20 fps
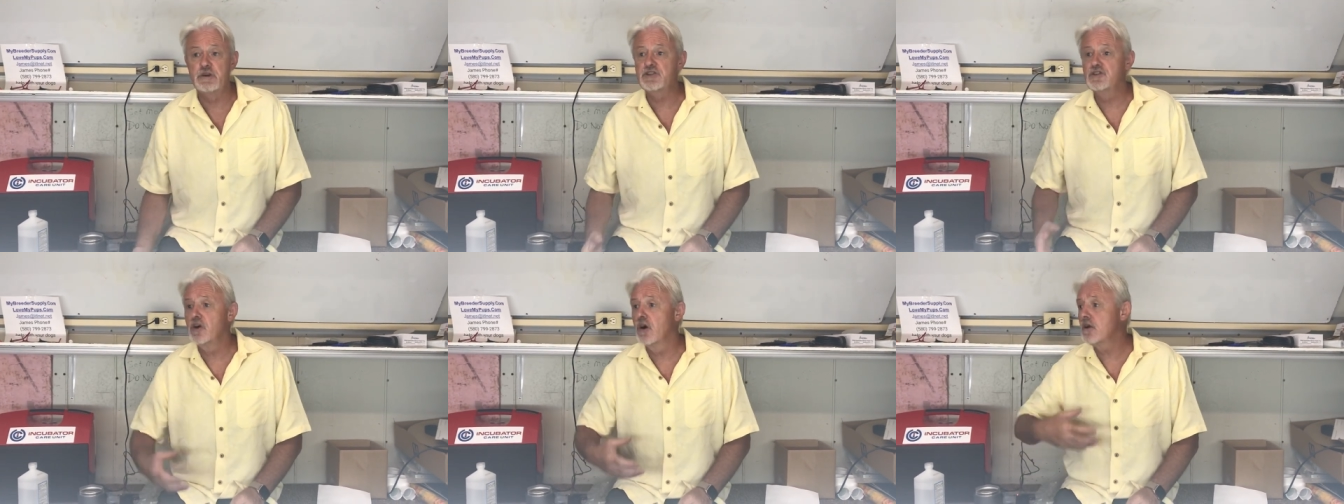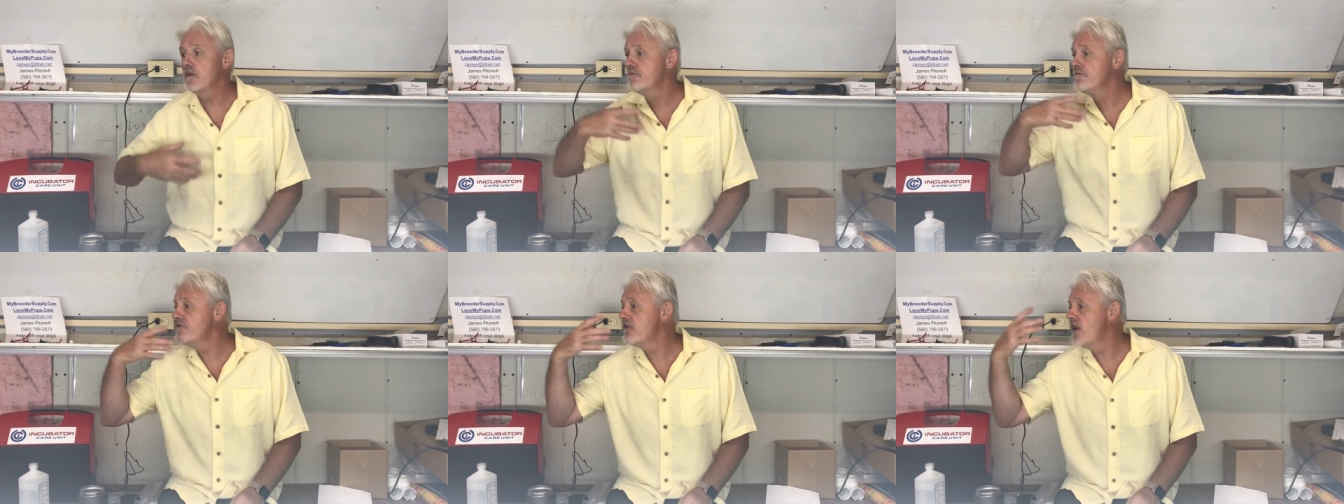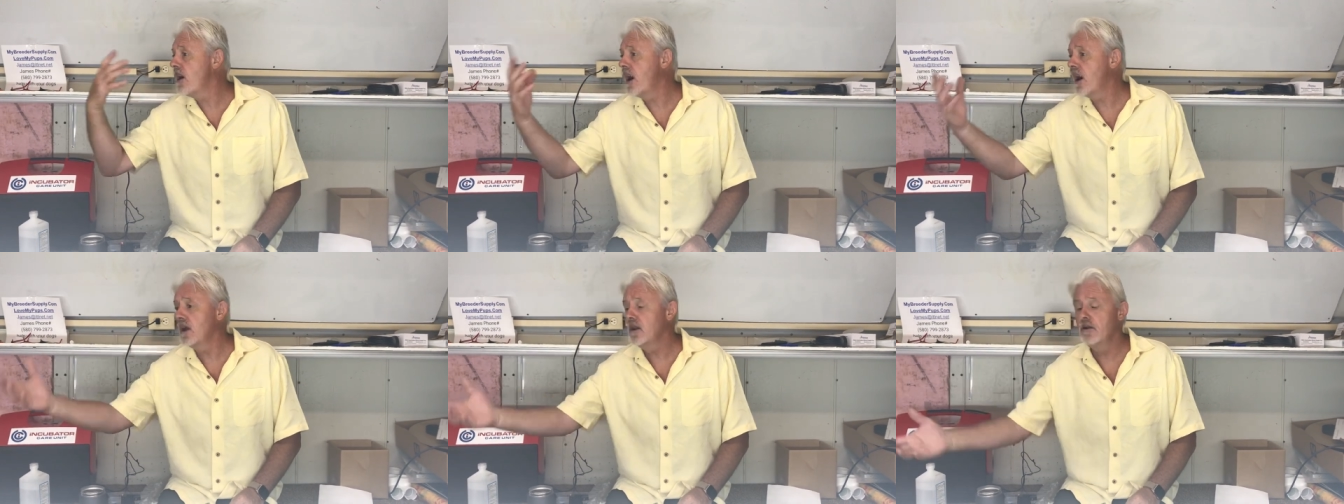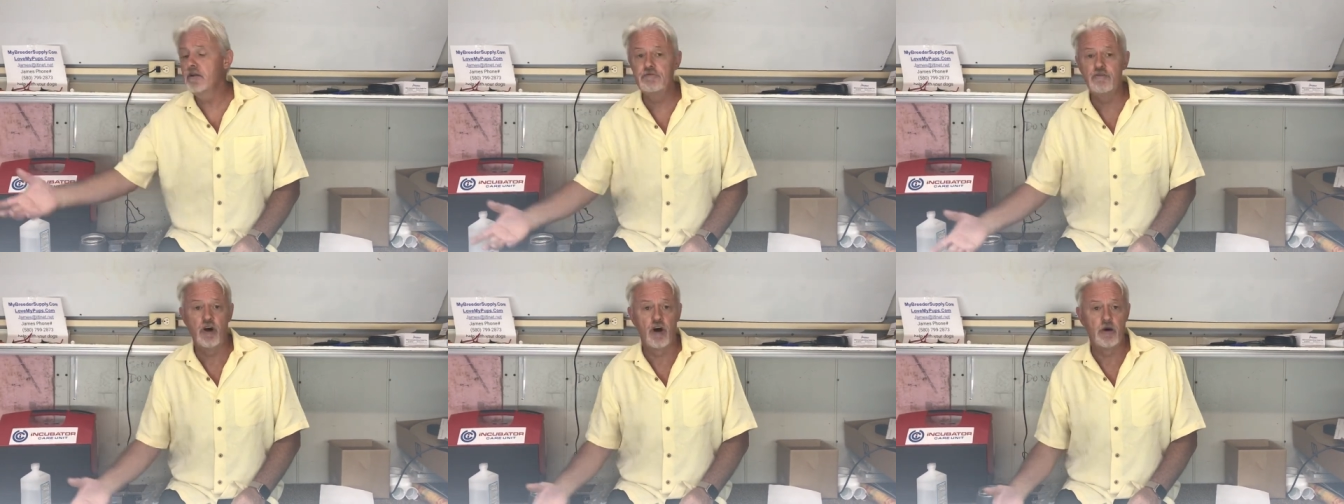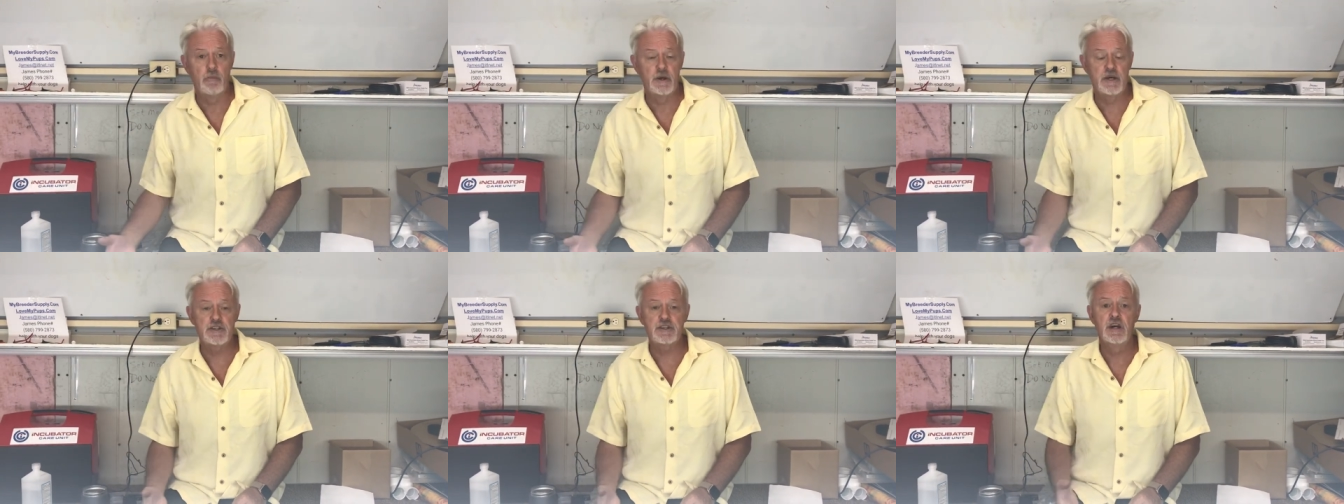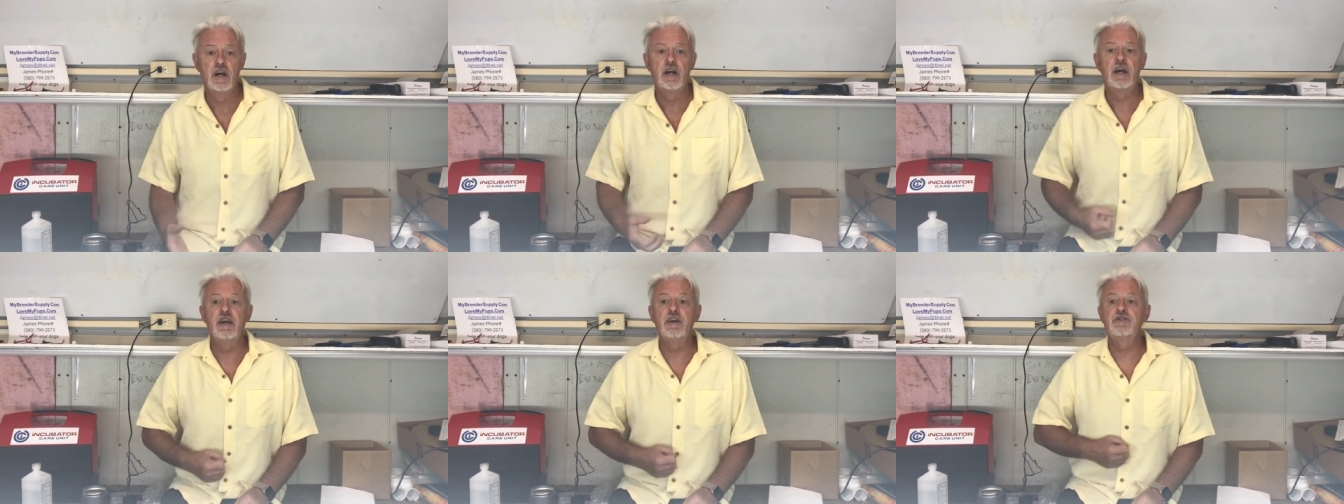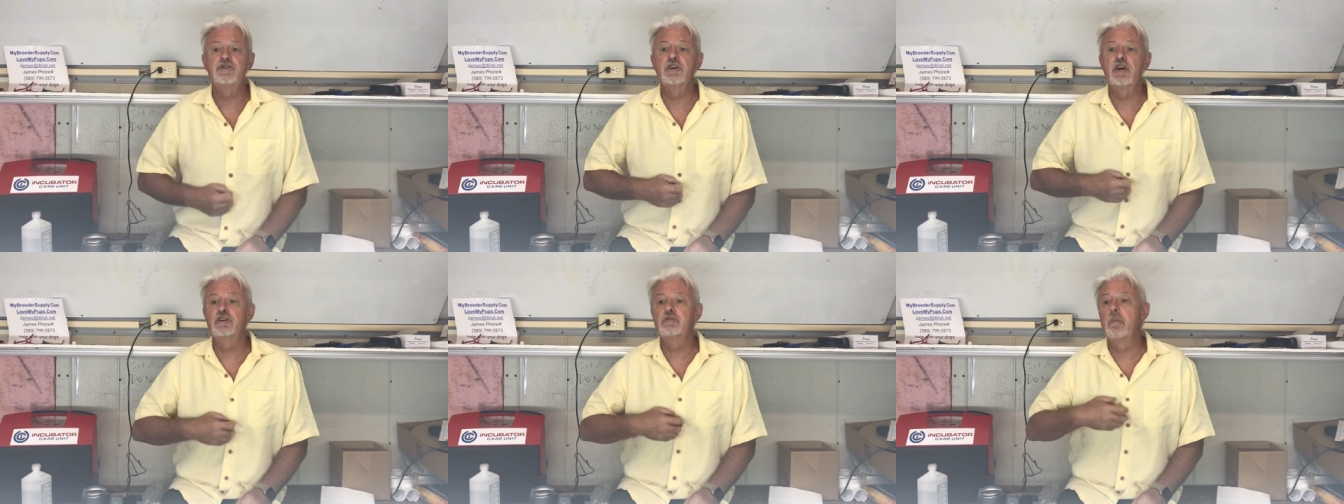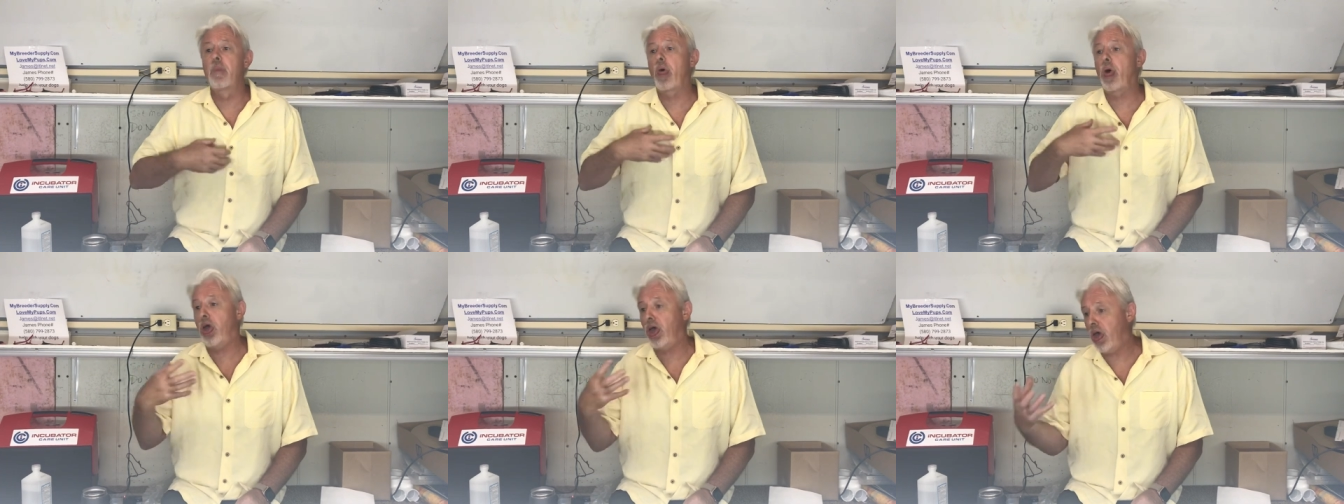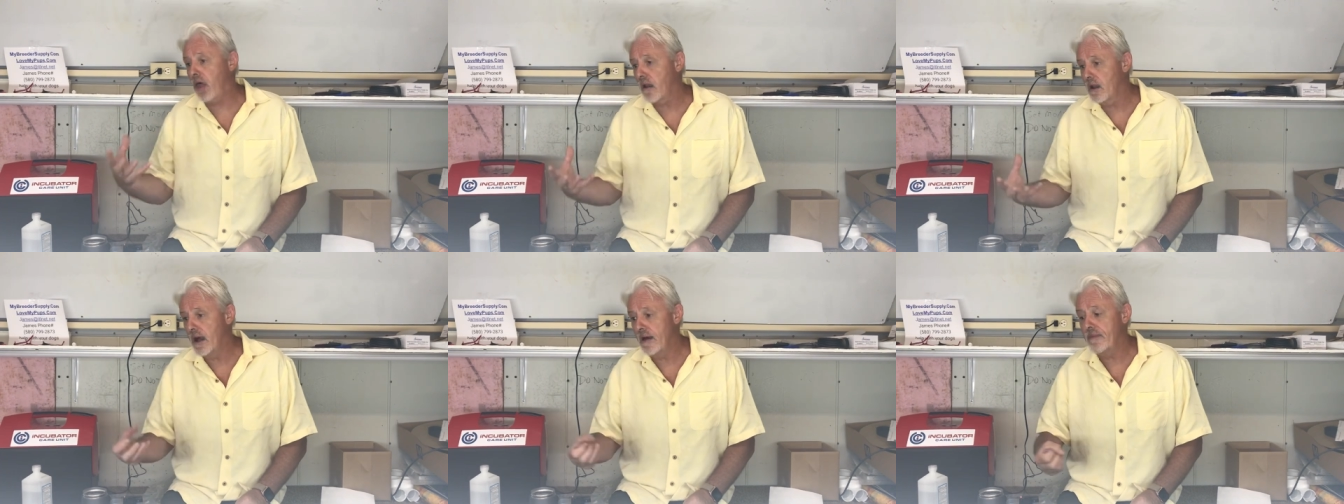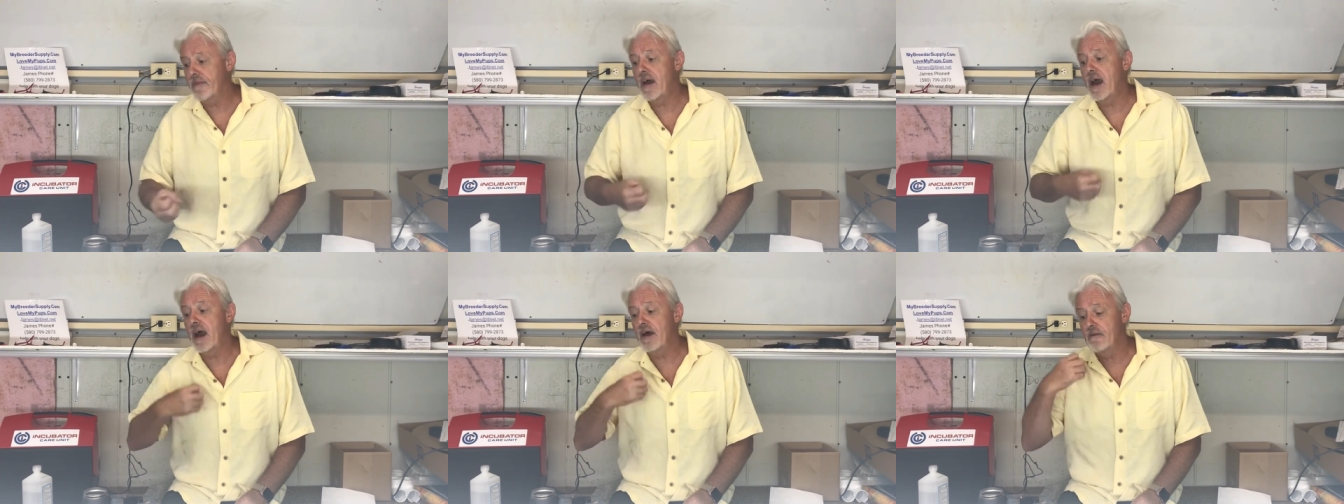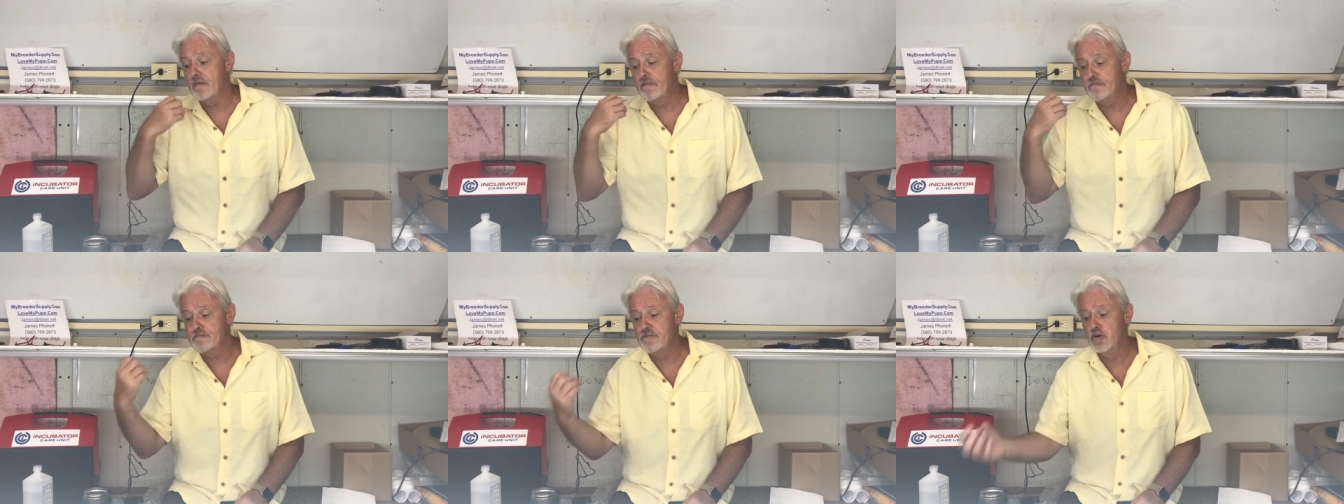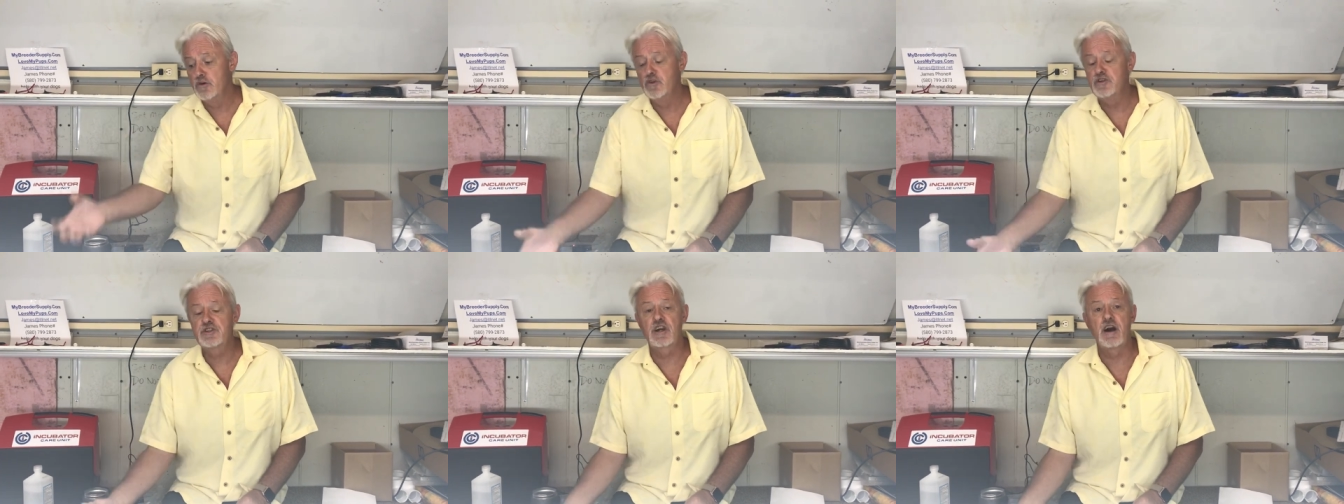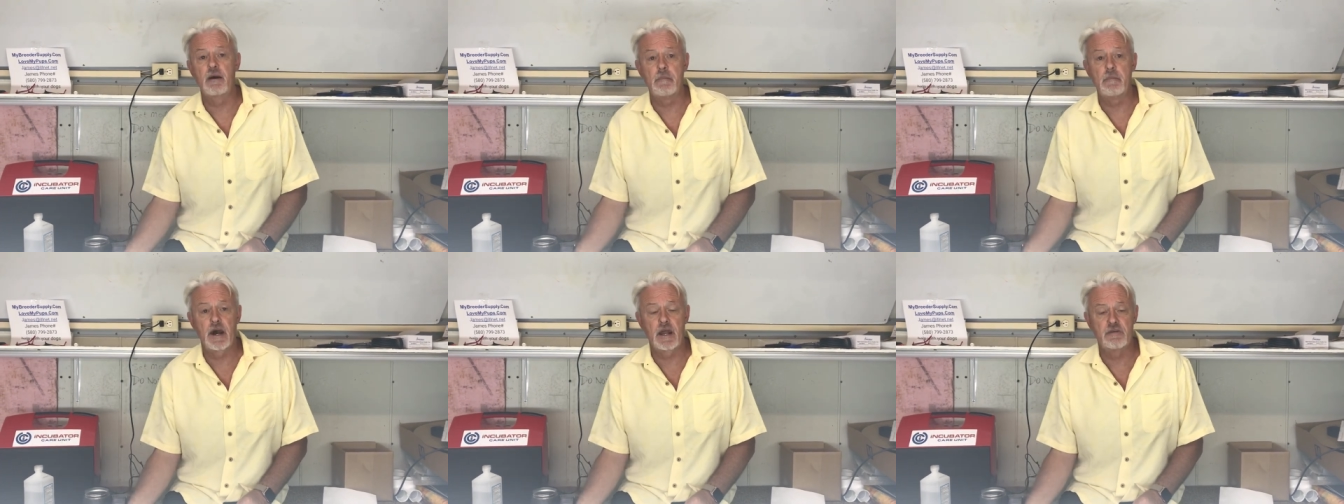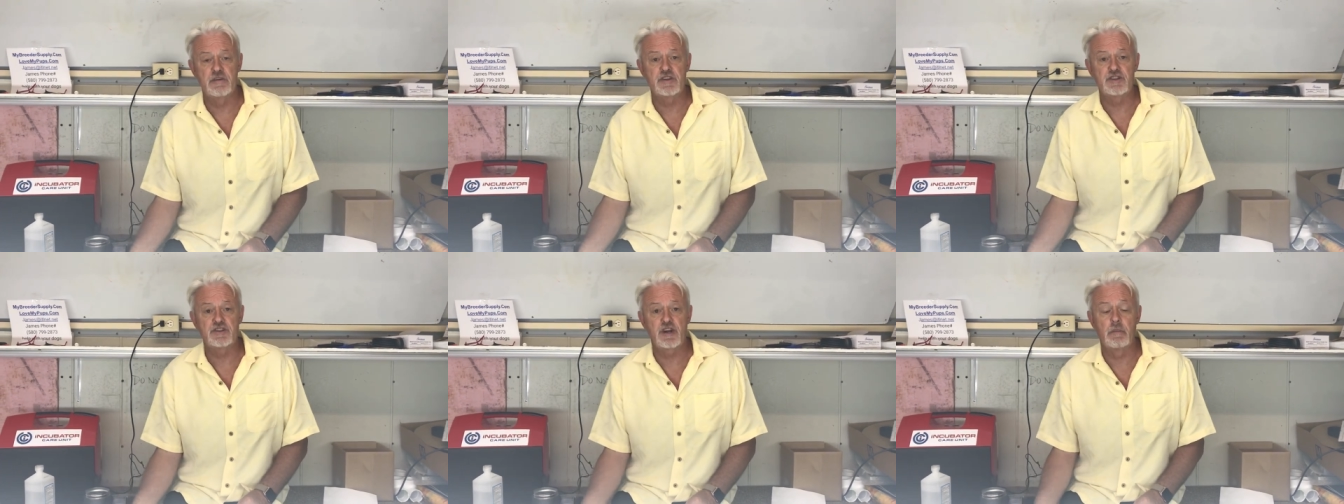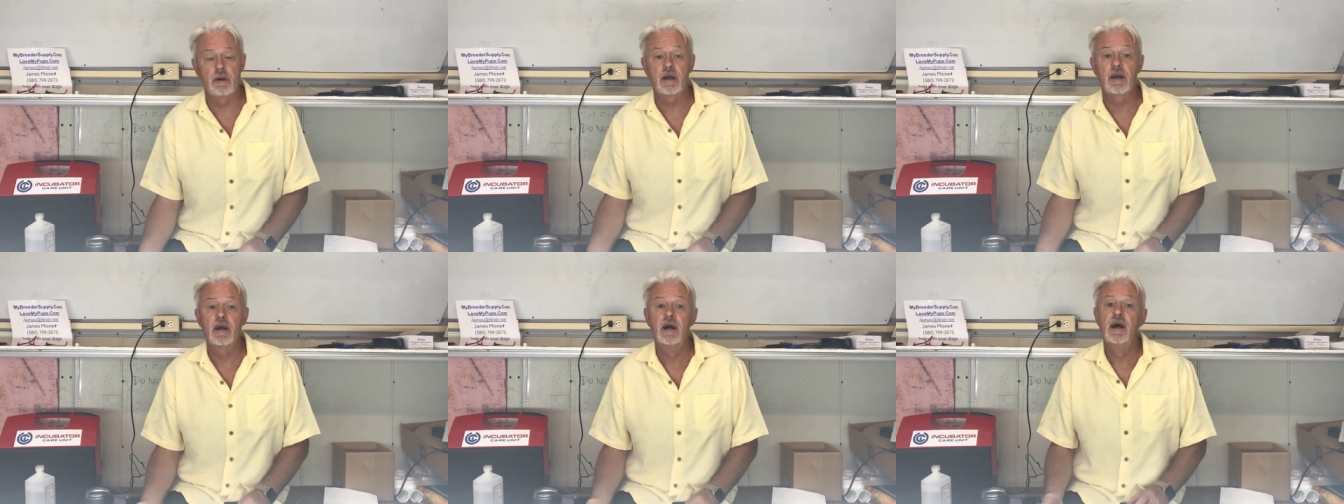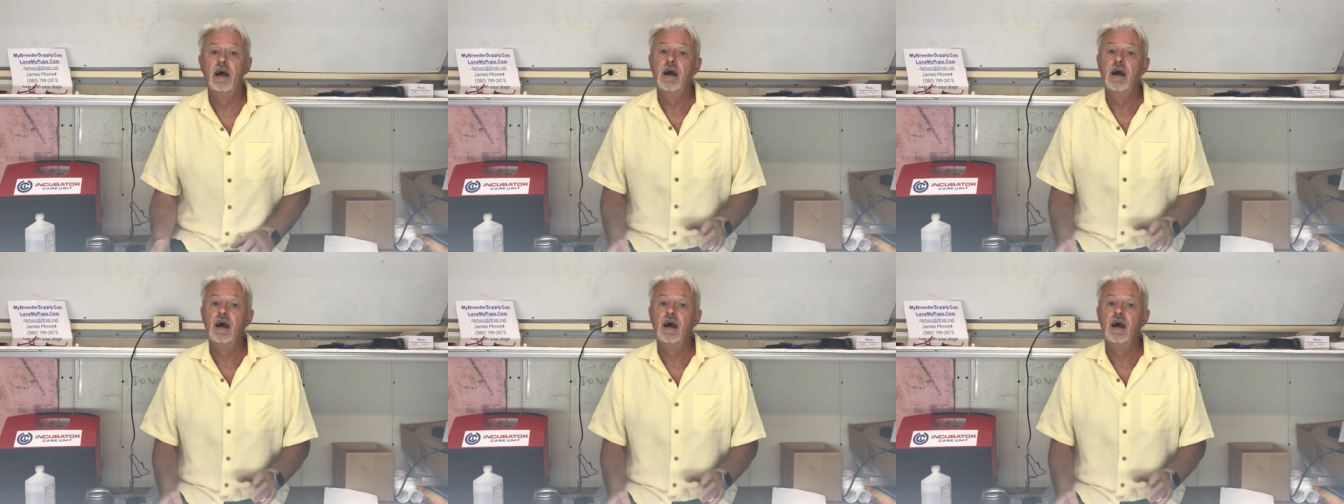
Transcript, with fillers: It's not a violent vomit, it just uh, like that, and the food's come out of its stomach.